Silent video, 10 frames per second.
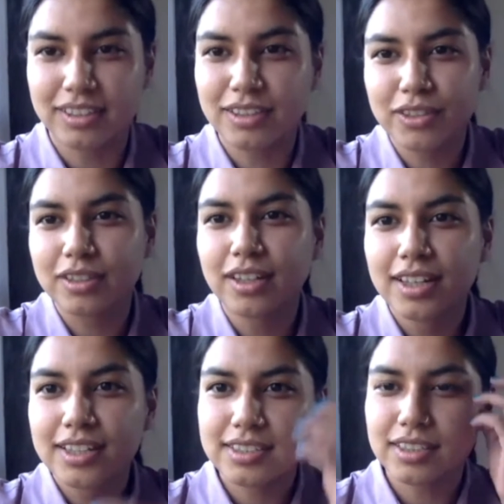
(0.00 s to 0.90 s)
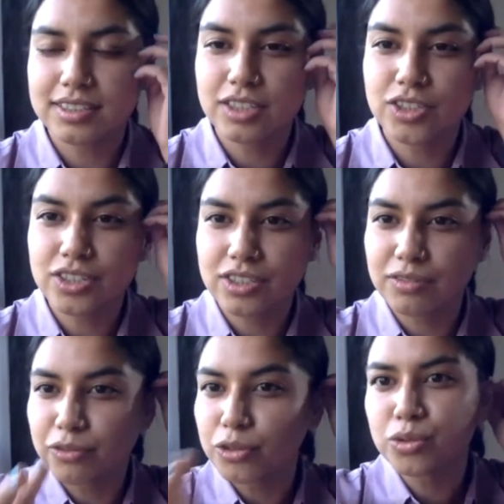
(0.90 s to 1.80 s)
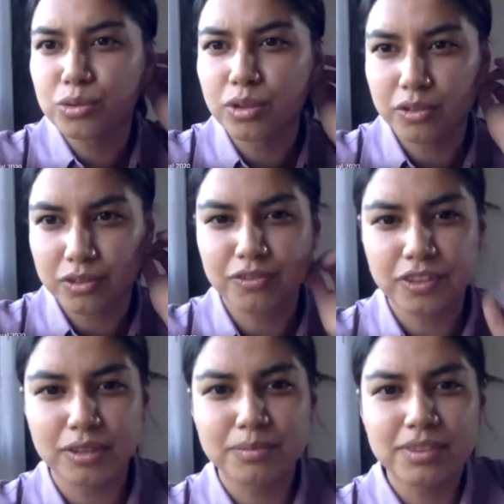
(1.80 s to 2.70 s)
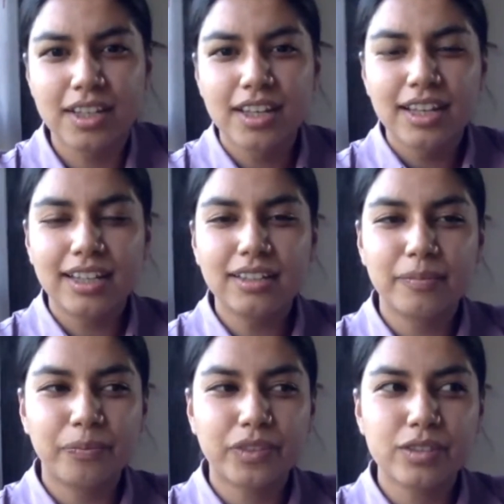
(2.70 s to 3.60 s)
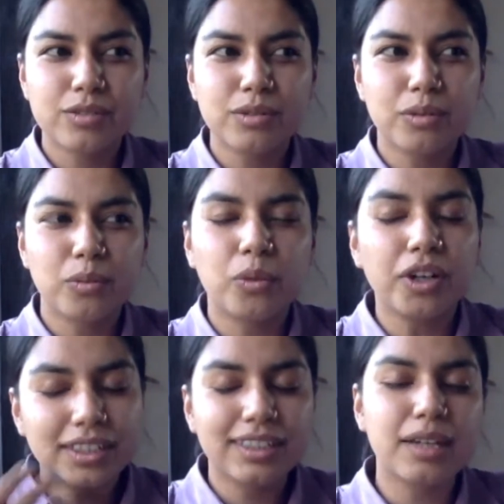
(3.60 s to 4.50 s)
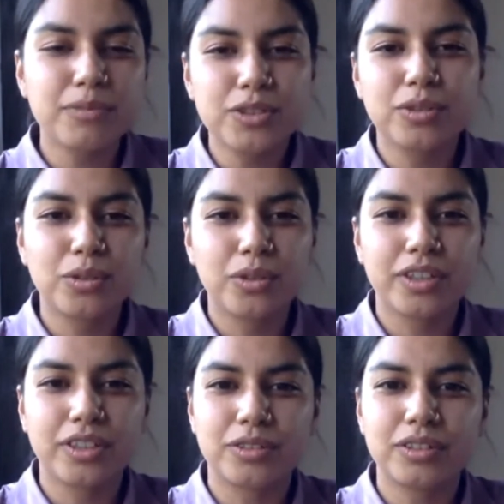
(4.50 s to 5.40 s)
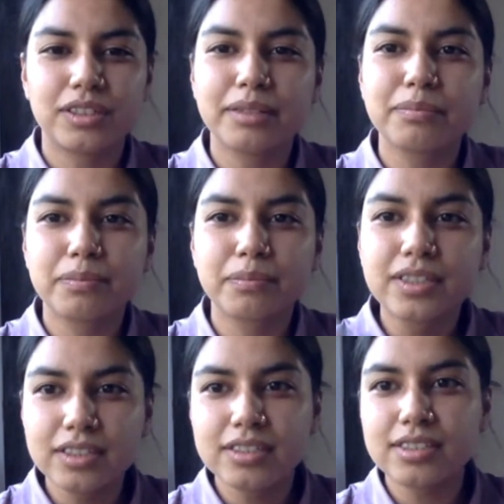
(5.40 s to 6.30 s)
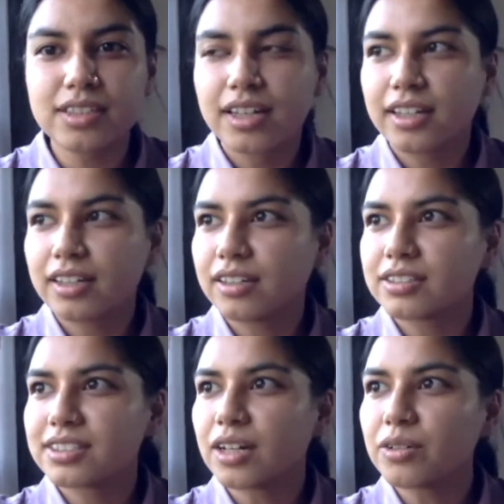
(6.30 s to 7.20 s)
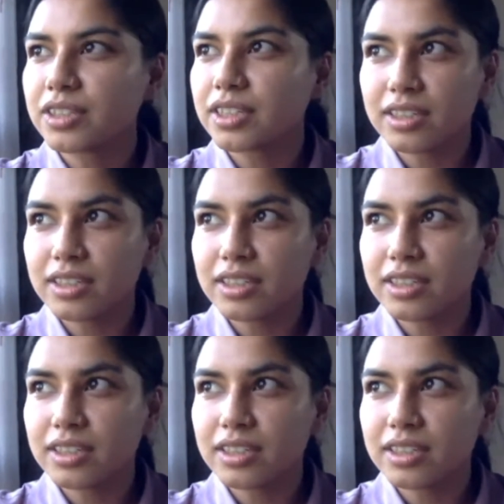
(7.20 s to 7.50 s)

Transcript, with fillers: giving uh, censorship for two of the films and so what kept you going you know like because uh, south